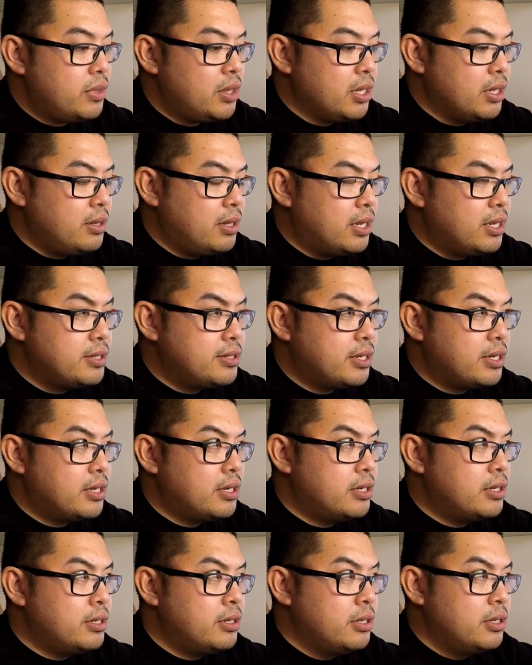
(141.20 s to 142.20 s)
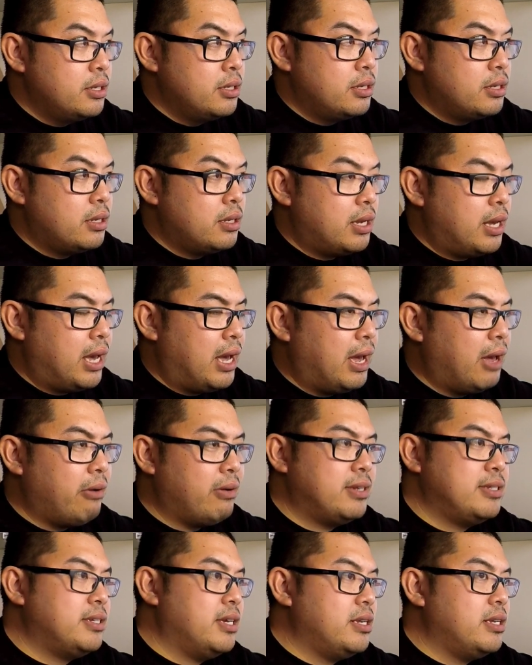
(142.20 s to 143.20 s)
there's a, how
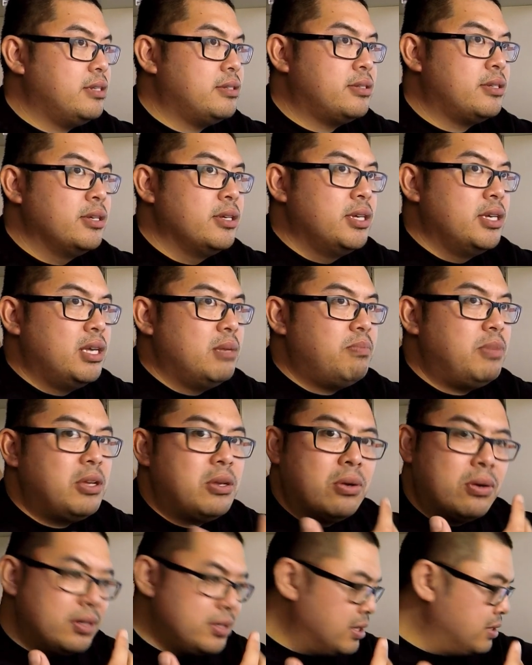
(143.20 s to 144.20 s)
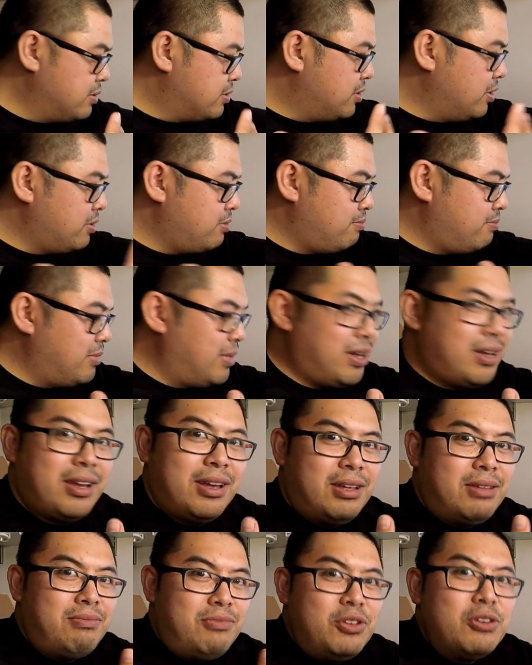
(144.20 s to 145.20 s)
I say this, because it's got
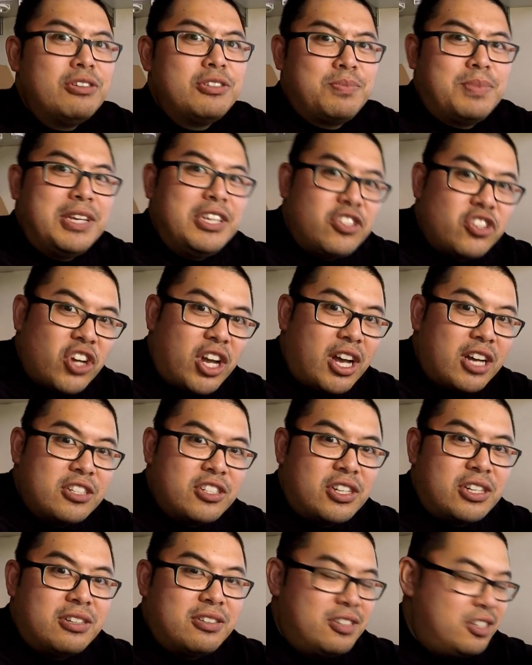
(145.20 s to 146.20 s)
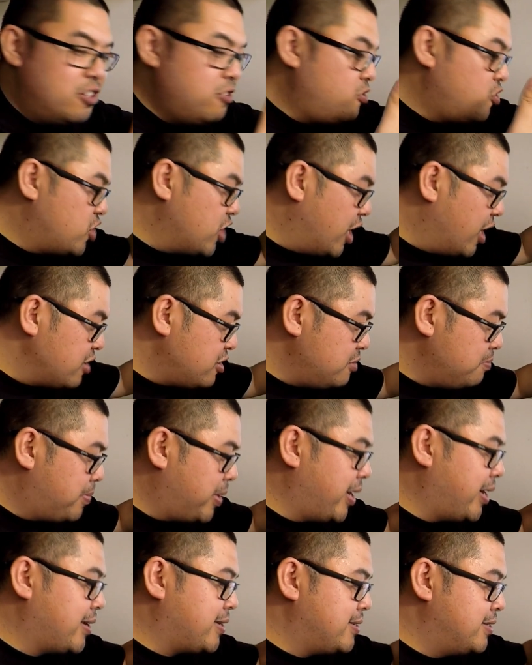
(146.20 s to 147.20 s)
a USB charger and there's charging
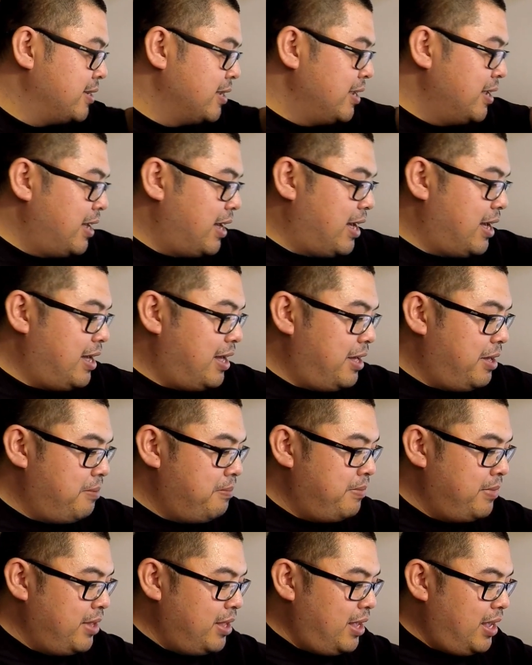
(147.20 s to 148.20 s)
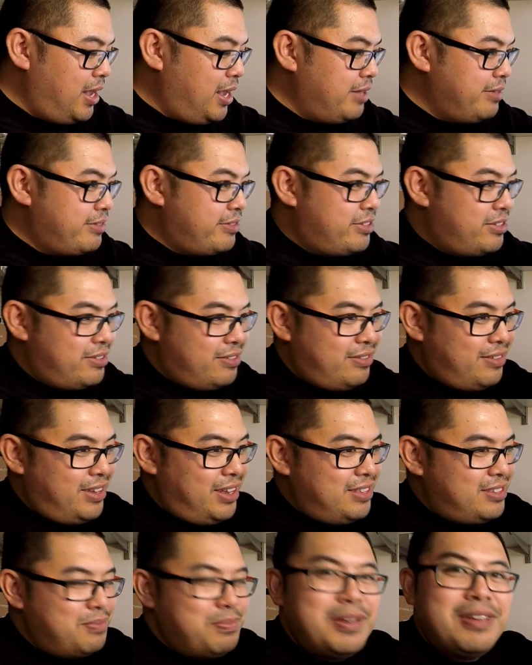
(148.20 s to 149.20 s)
pucks, it's
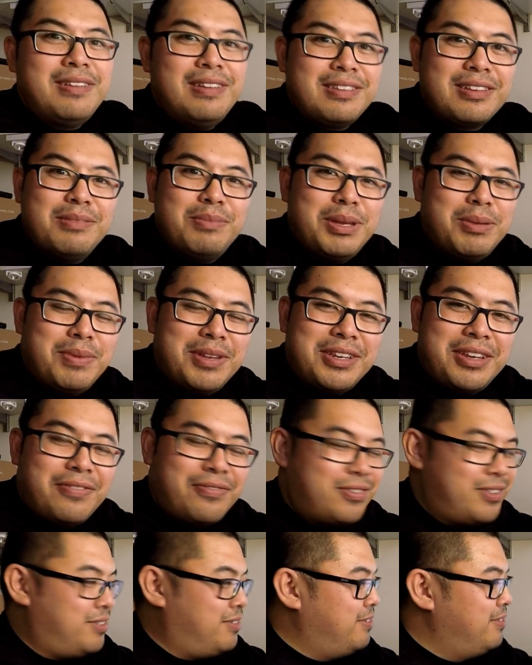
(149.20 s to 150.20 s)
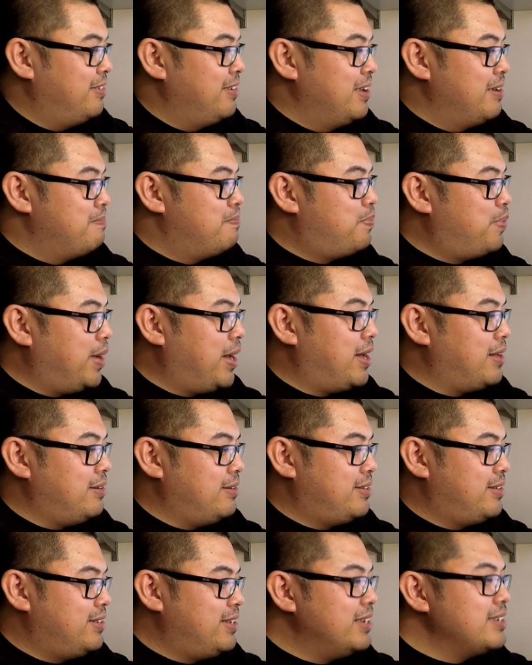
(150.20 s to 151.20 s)
going to be a bit different. But
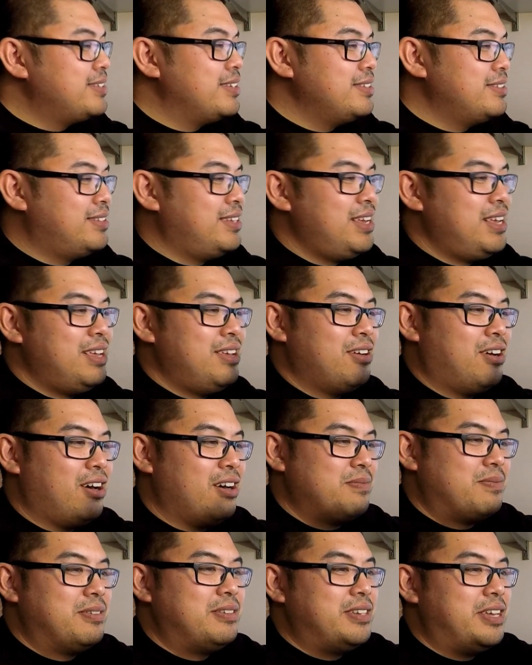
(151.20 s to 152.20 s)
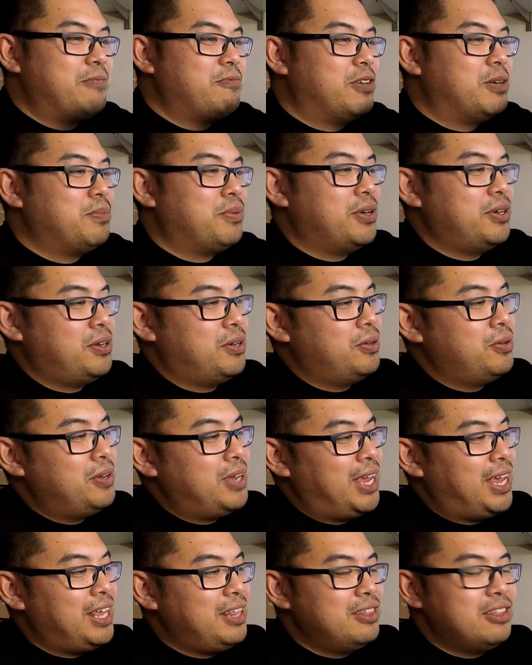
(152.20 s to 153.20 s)
this is the HyperAdapt 1.0
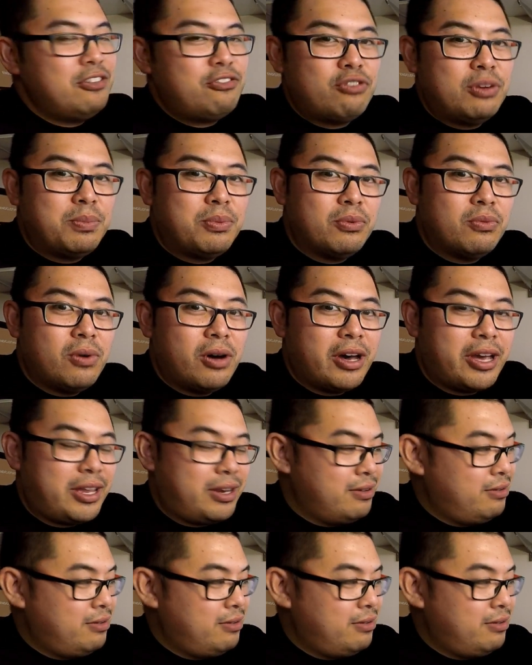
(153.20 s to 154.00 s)
in the triple white.